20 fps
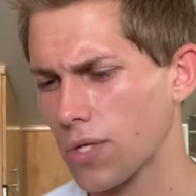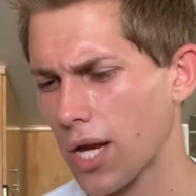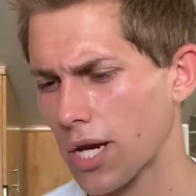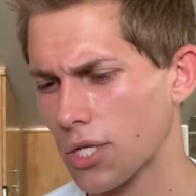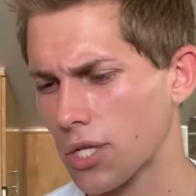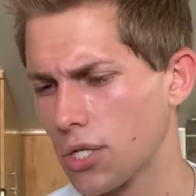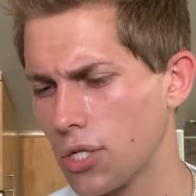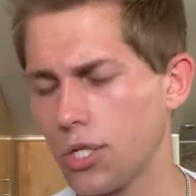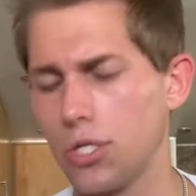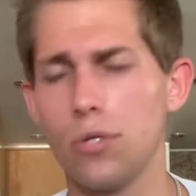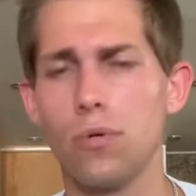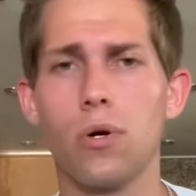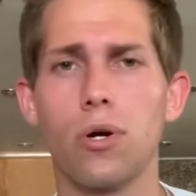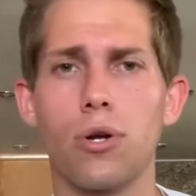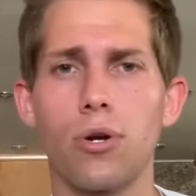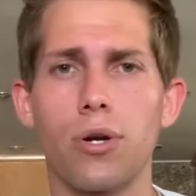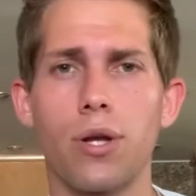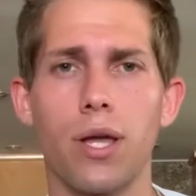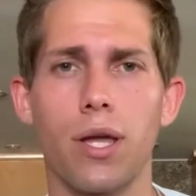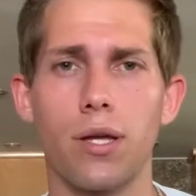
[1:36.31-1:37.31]
actually
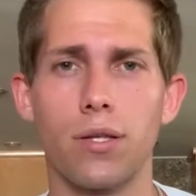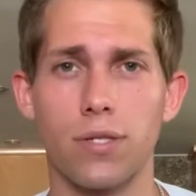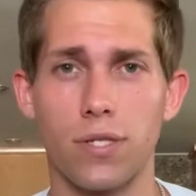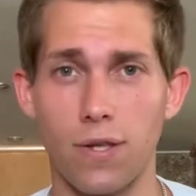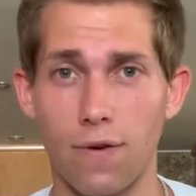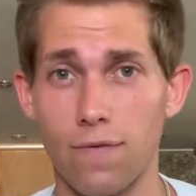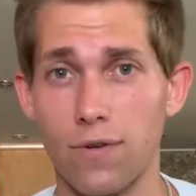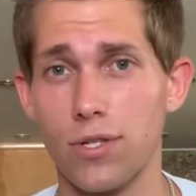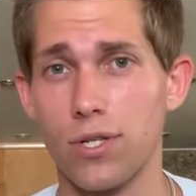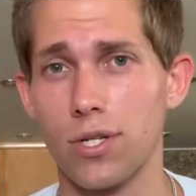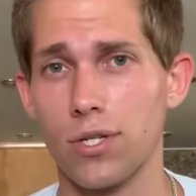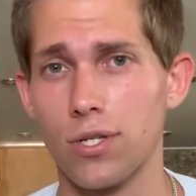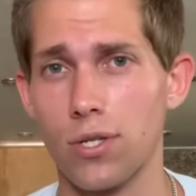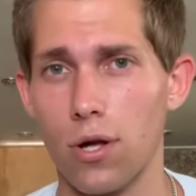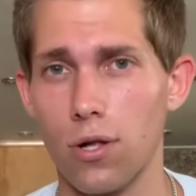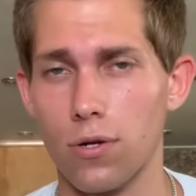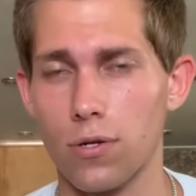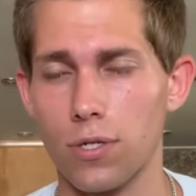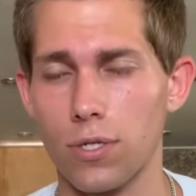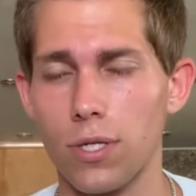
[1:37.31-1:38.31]

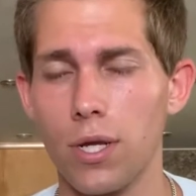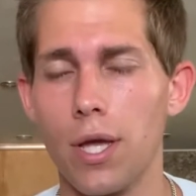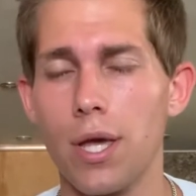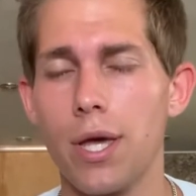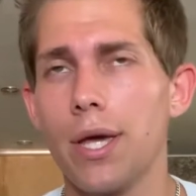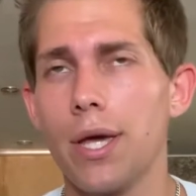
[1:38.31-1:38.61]
$276.